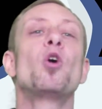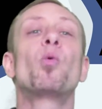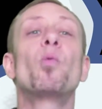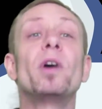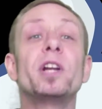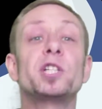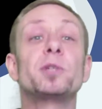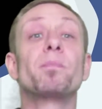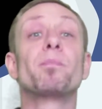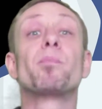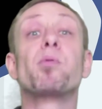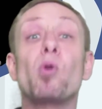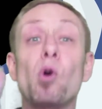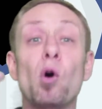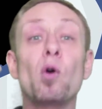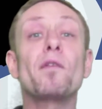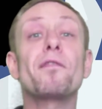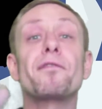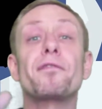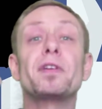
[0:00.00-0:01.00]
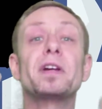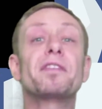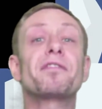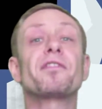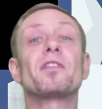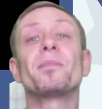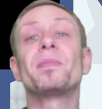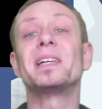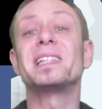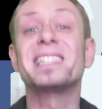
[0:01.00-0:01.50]
which broke free
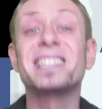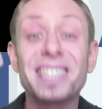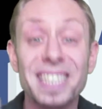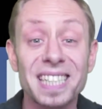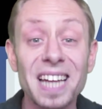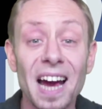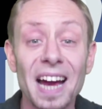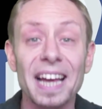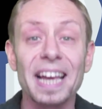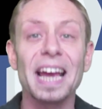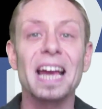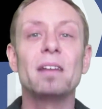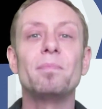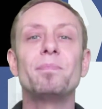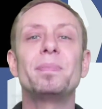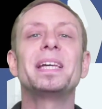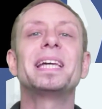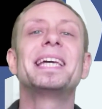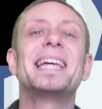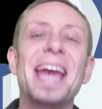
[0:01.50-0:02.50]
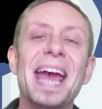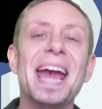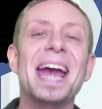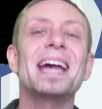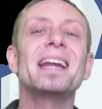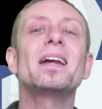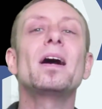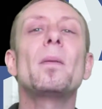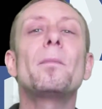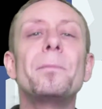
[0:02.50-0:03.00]
from the site and
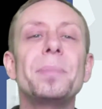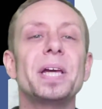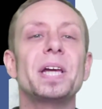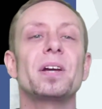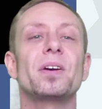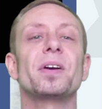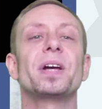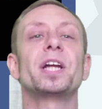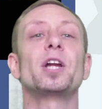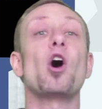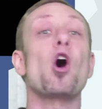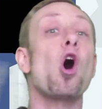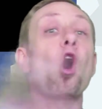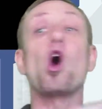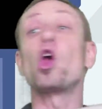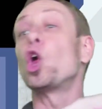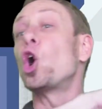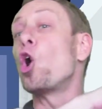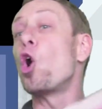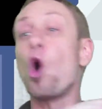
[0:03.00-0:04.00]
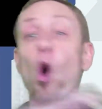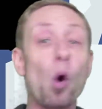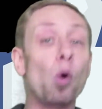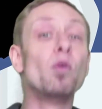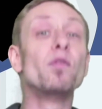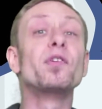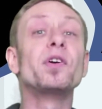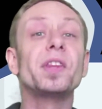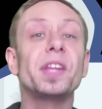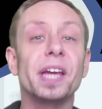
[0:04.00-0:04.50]
began appearing all
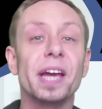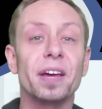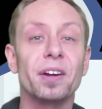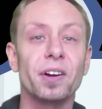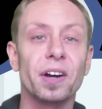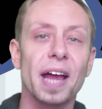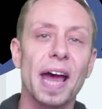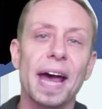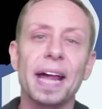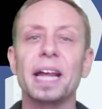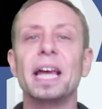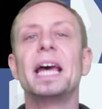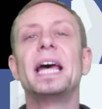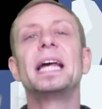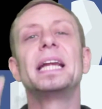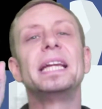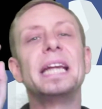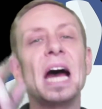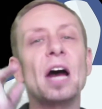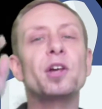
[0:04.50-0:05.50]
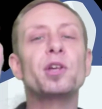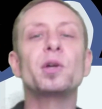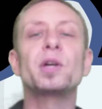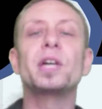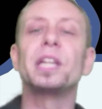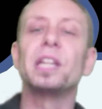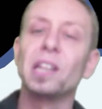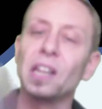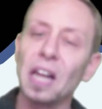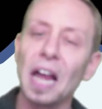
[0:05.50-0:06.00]
over the internet. Now you
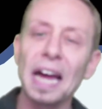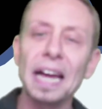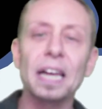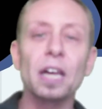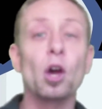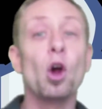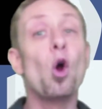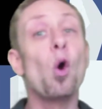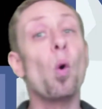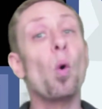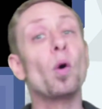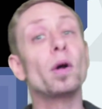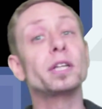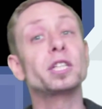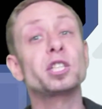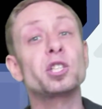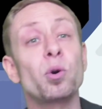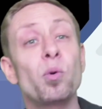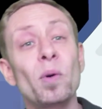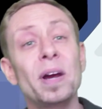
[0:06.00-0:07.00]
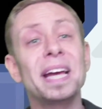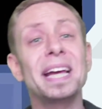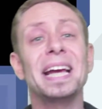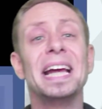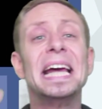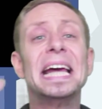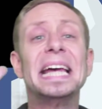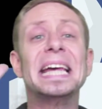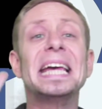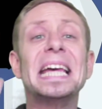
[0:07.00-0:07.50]
can like or
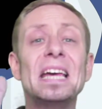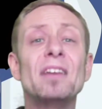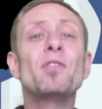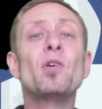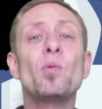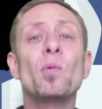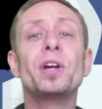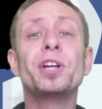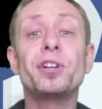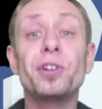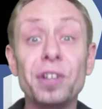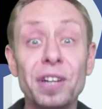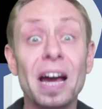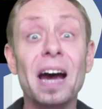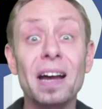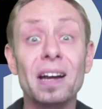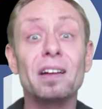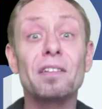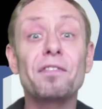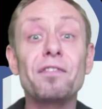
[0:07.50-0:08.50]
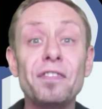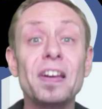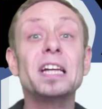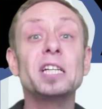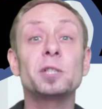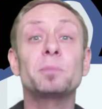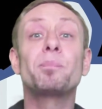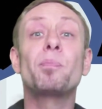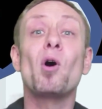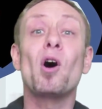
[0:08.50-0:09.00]
tweet even when you're not on
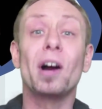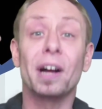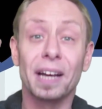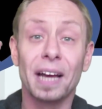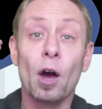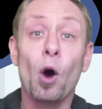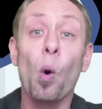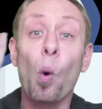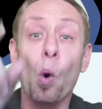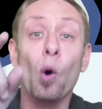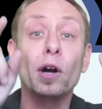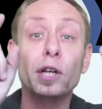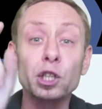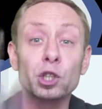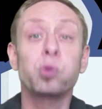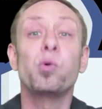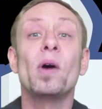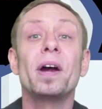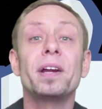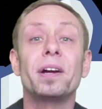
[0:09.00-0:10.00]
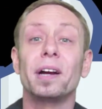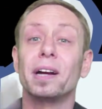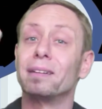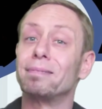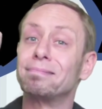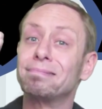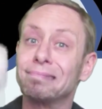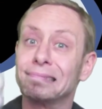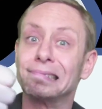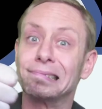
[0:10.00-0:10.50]
Facebook or
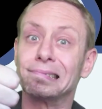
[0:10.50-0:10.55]
Twitter.